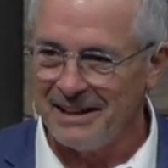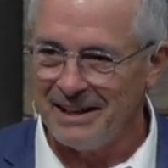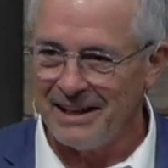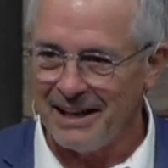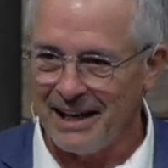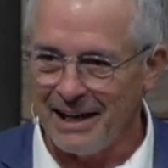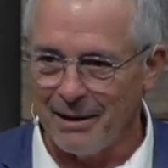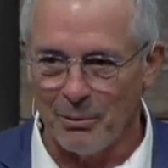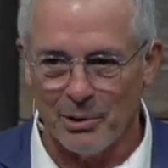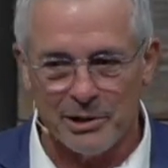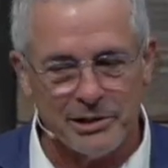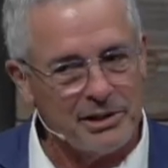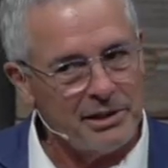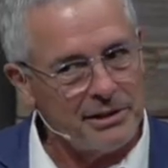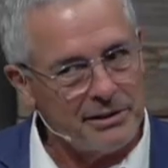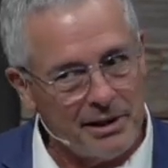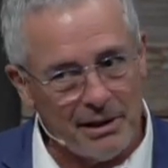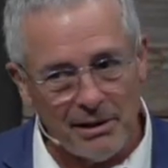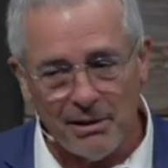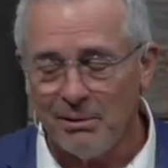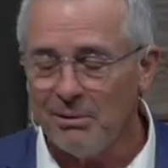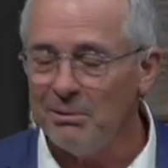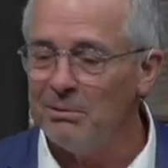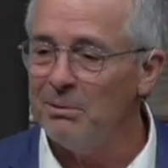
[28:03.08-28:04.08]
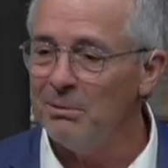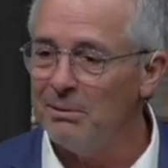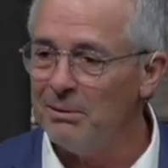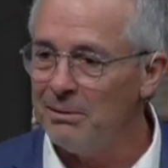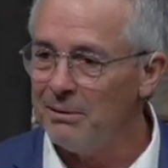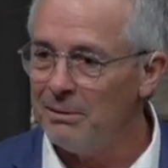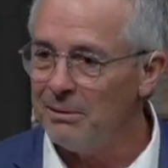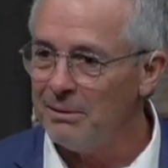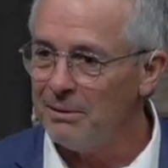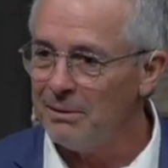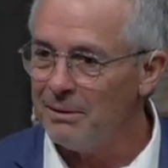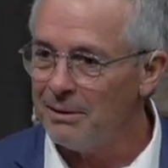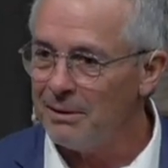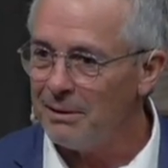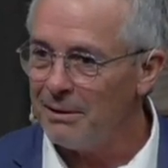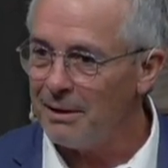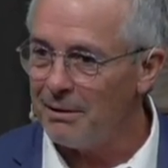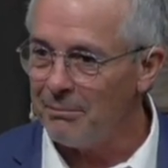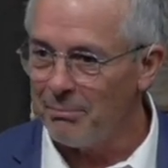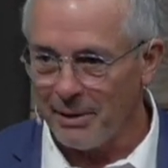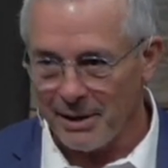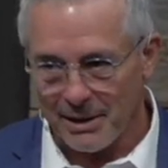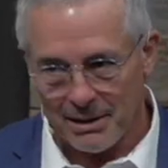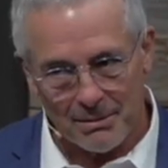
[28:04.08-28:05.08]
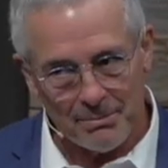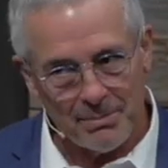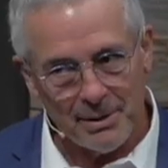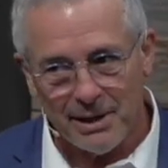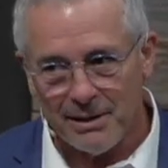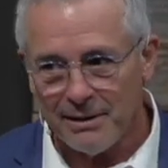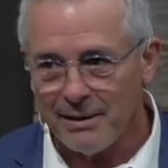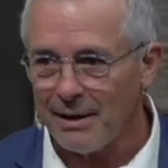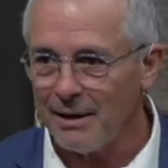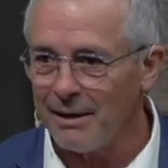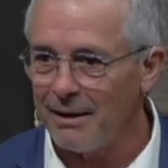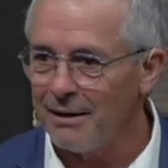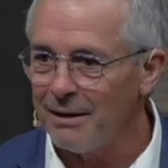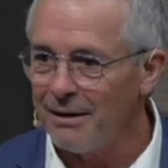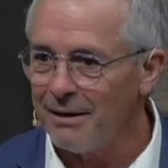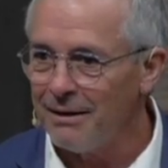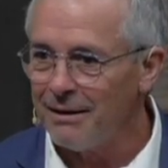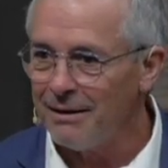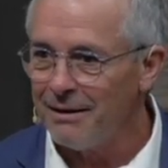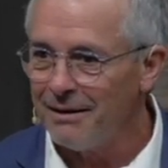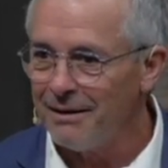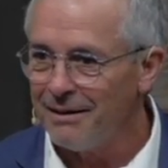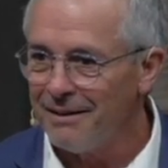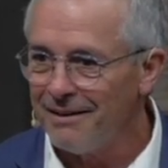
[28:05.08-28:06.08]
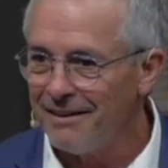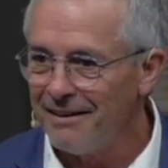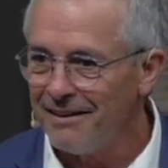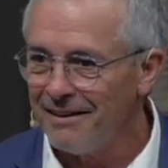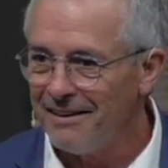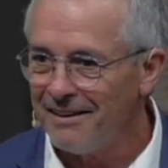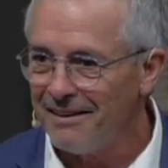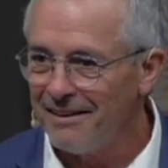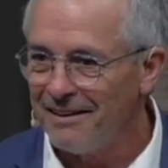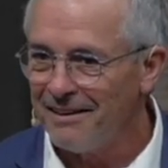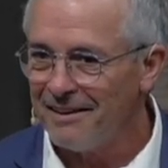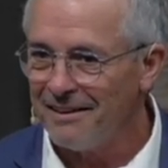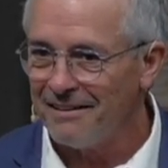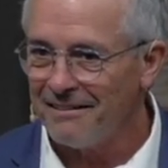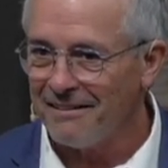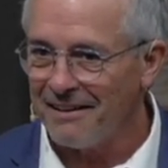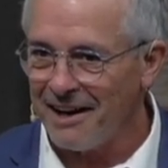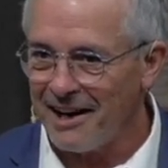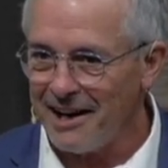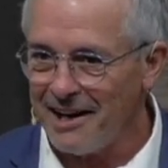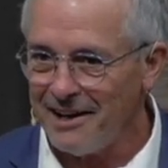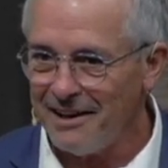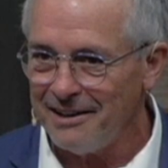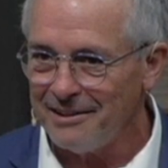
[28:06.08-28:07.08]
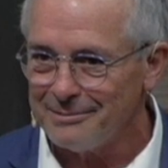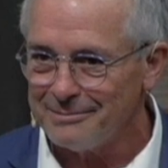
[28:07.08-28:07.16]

And when you do, it better be there. Right?